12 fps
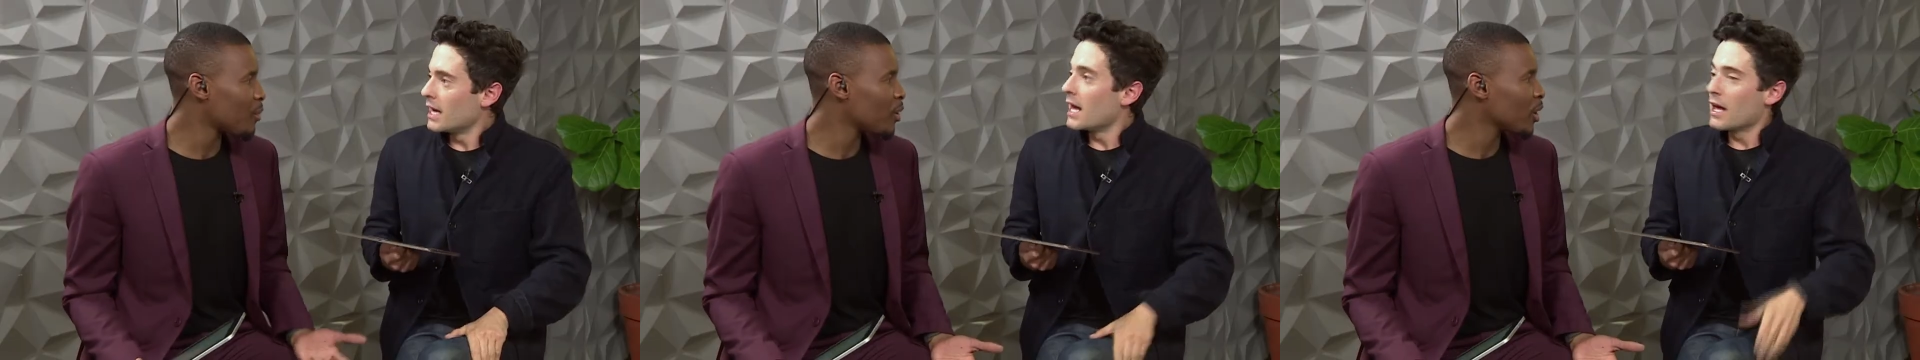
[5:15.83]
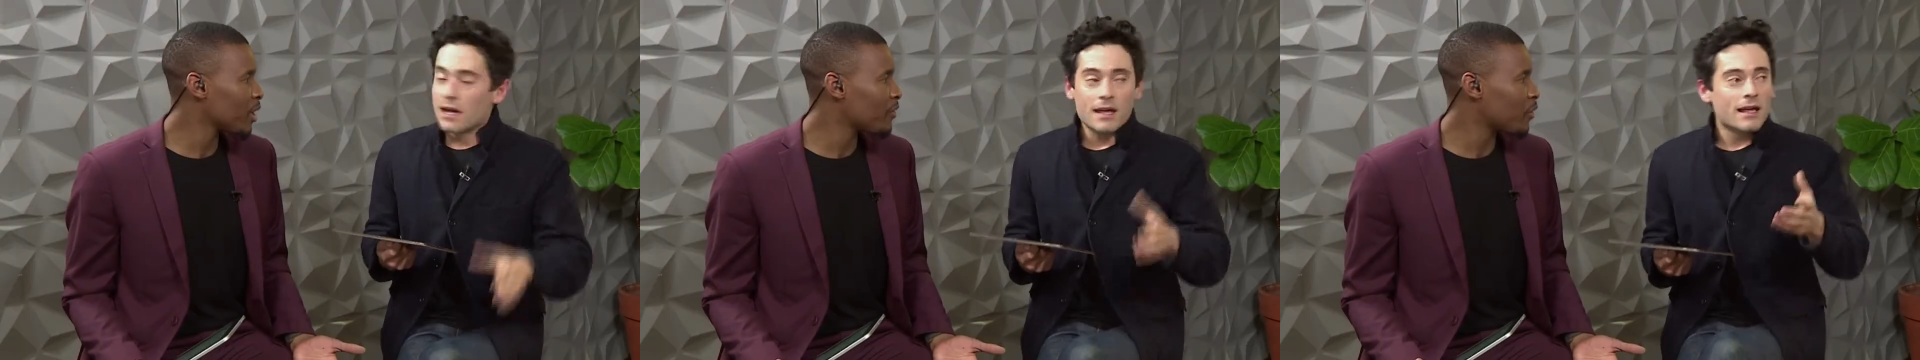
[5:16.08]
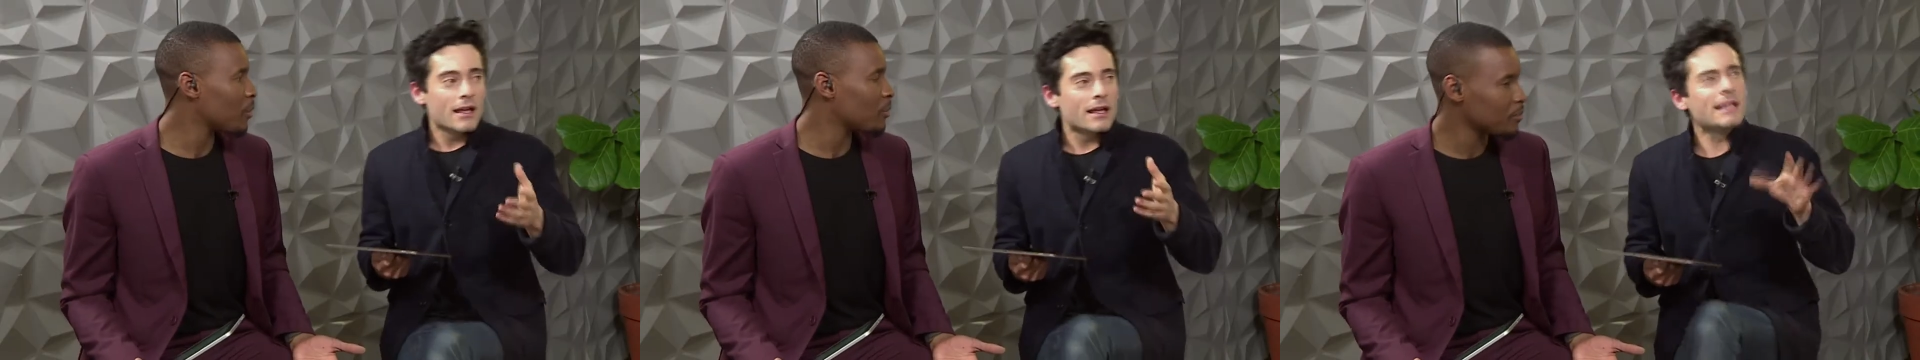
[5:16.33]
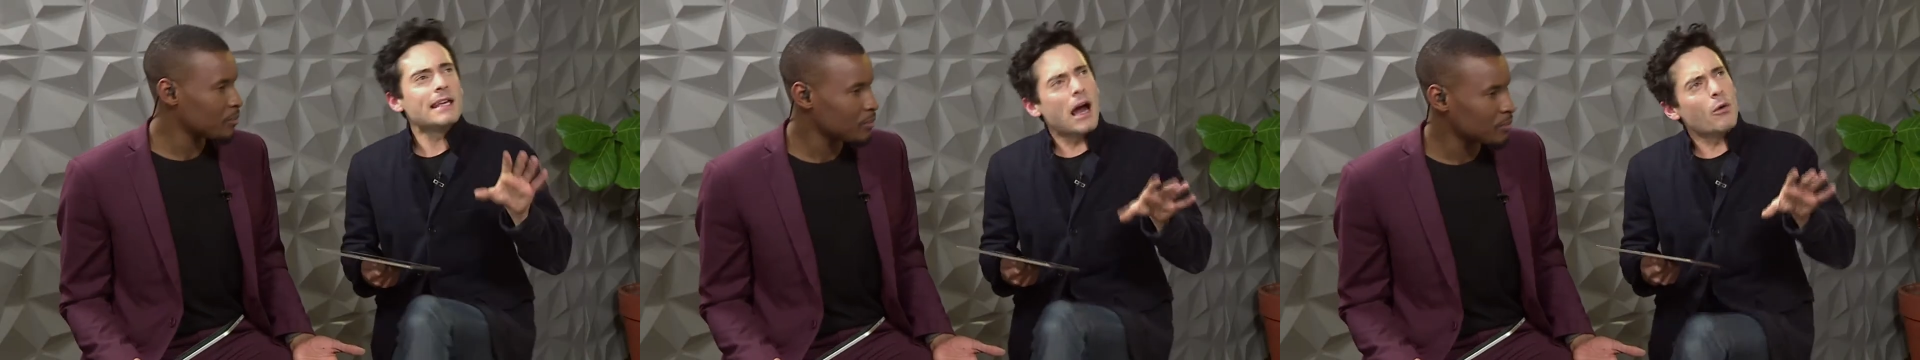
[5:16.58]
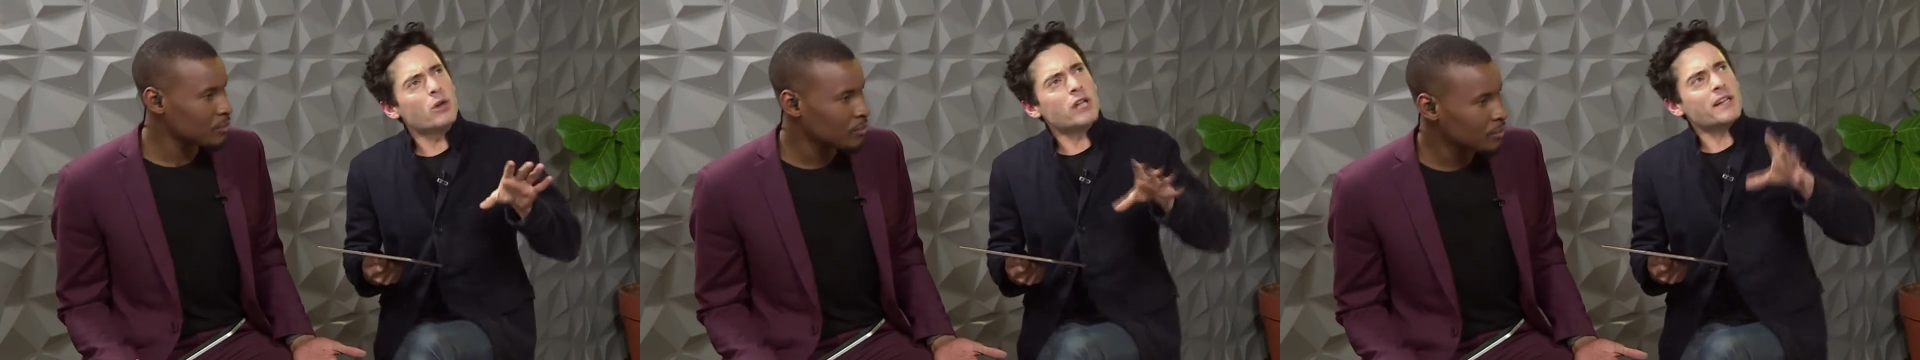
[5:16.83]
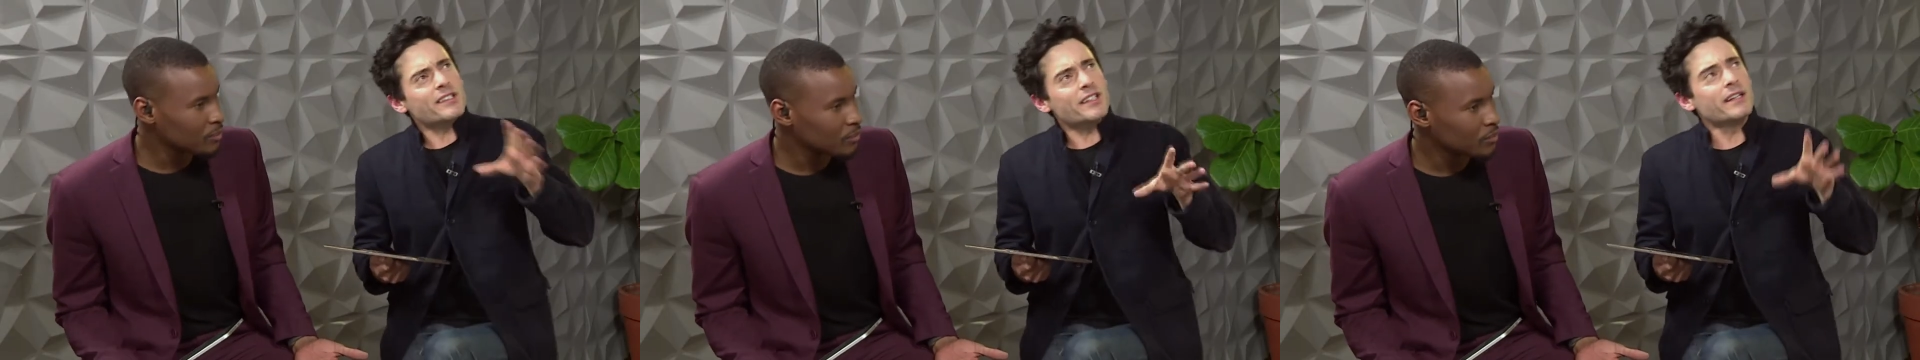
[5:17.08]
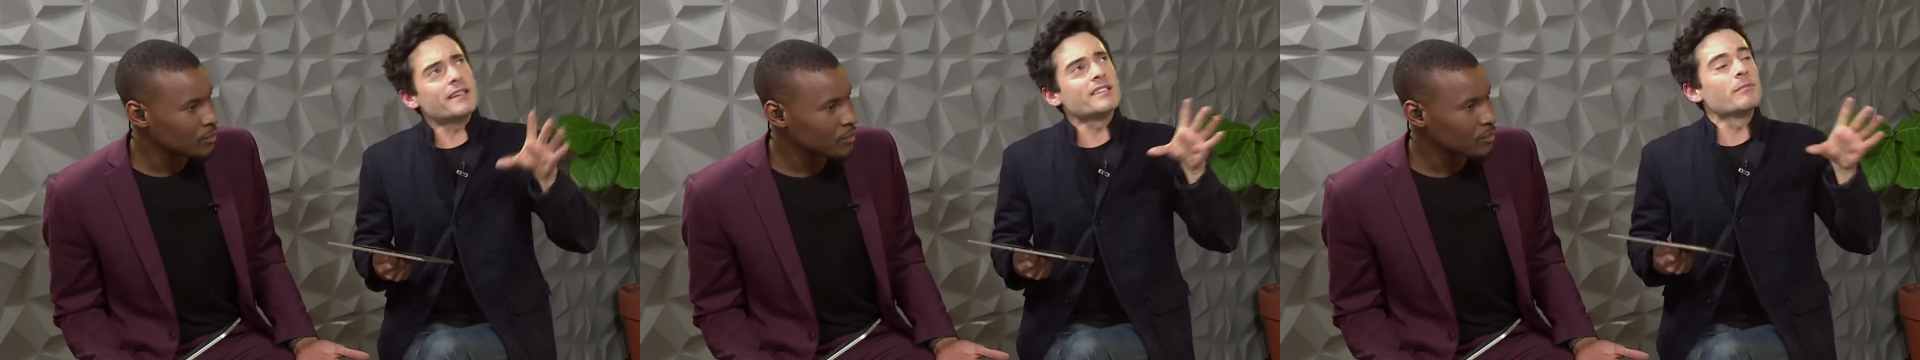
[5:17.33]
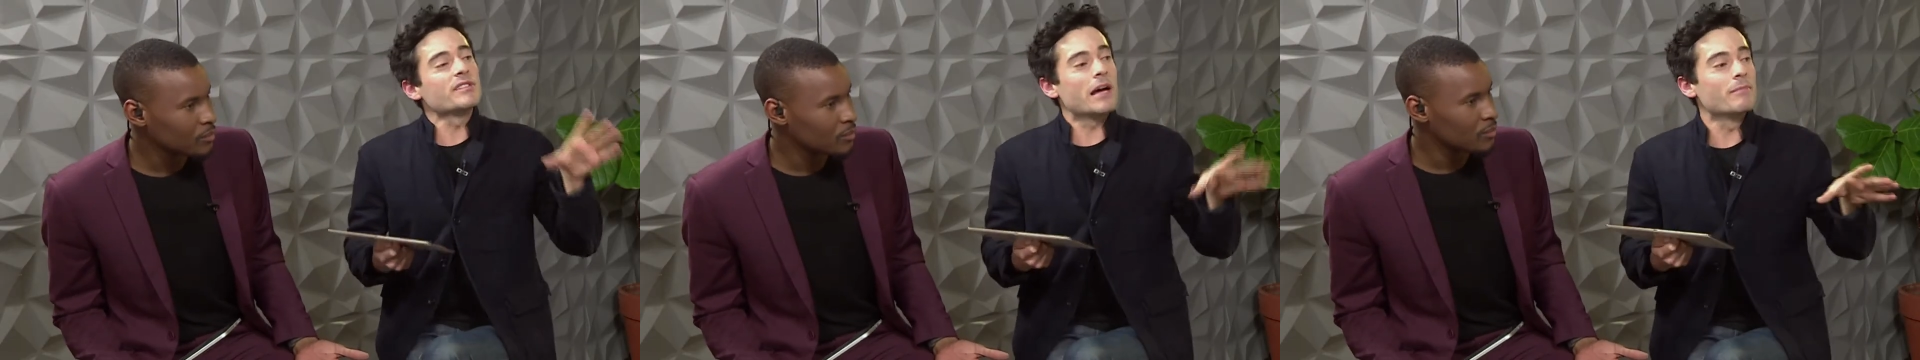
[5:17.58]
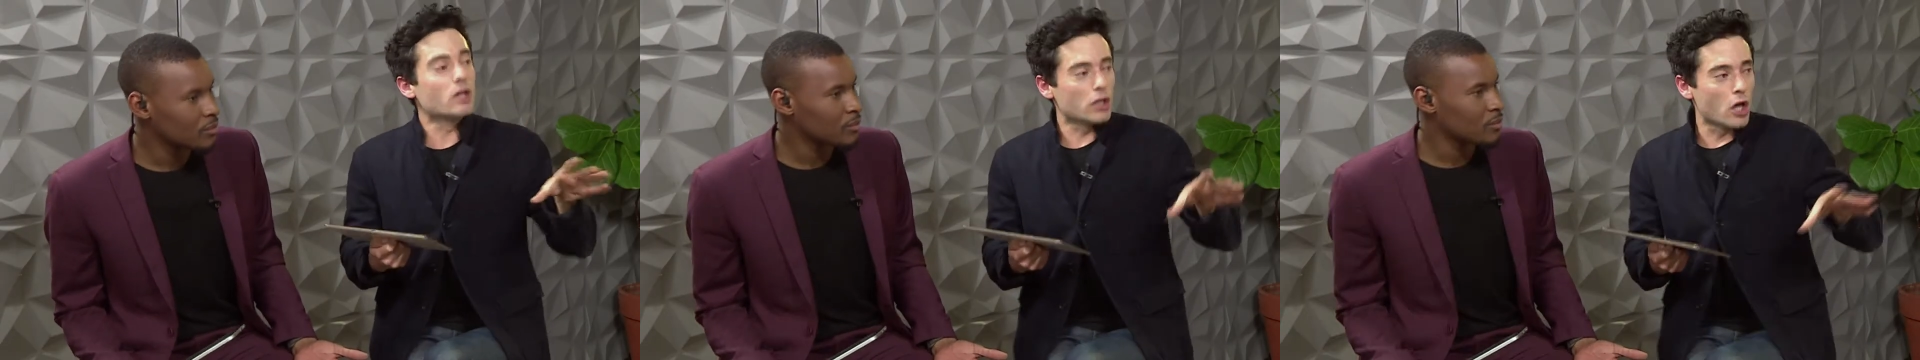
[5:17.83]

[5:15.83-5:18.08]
Speaker 1: is what we're looking for.
Speaker 2: Yeah, well, not necessarily the summertime